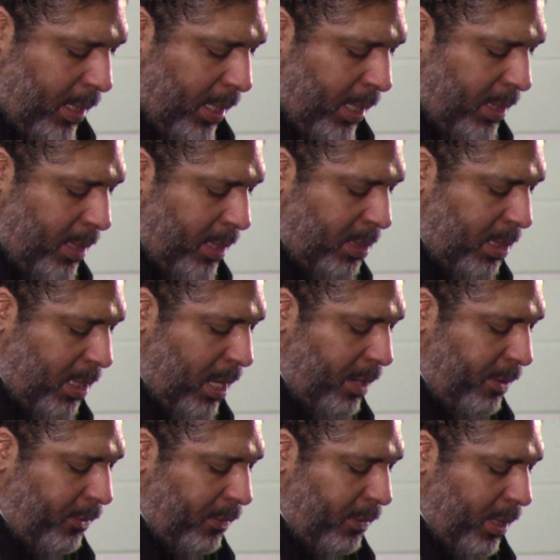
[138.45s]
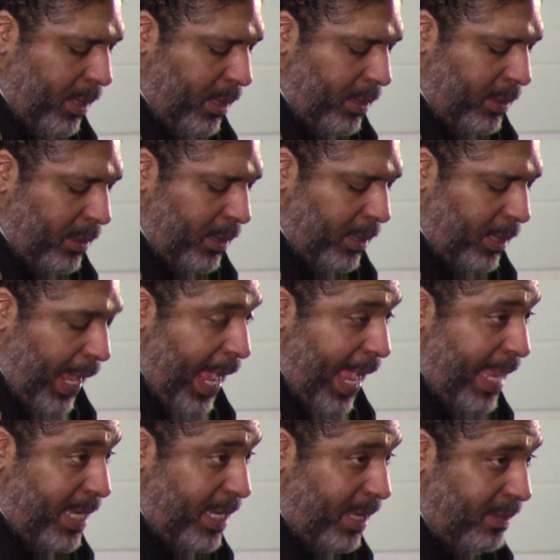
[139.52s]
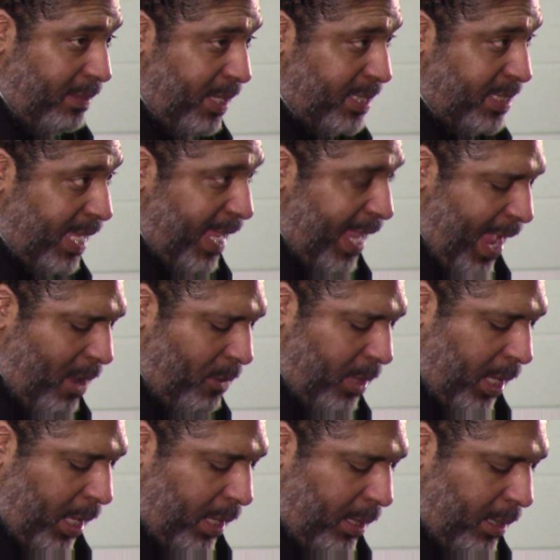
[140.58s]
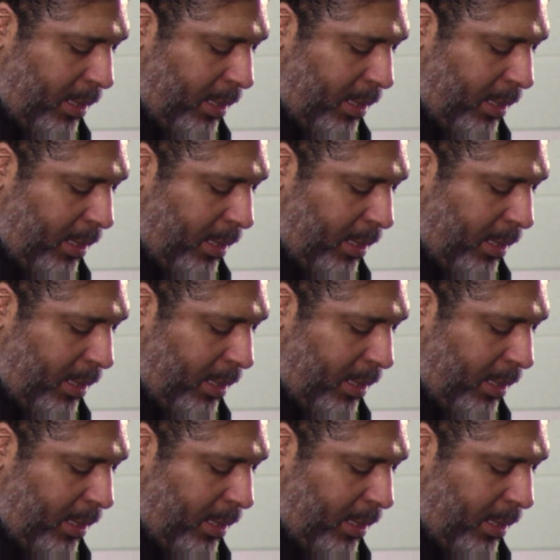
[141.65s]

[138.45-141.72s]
in this country and in this county